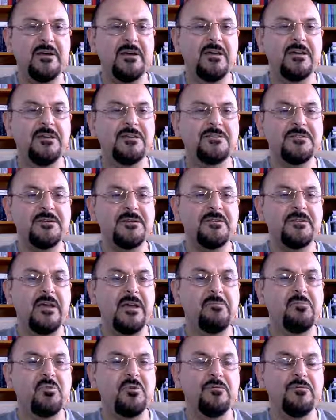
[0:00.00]
is a
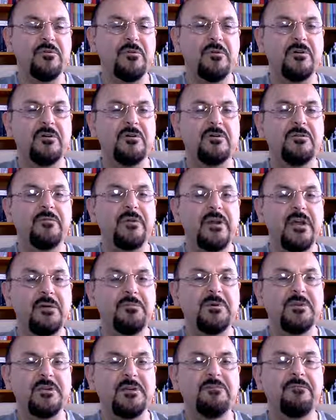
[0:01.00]
name of a
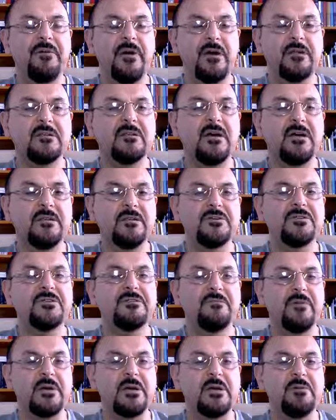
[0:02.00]
variable, in fact condition
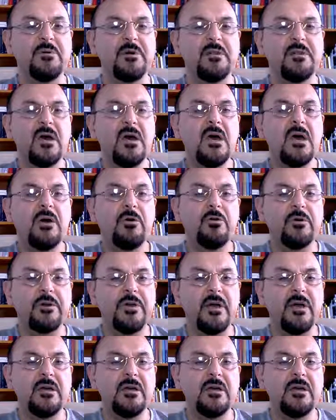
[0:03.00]
variable. Okay,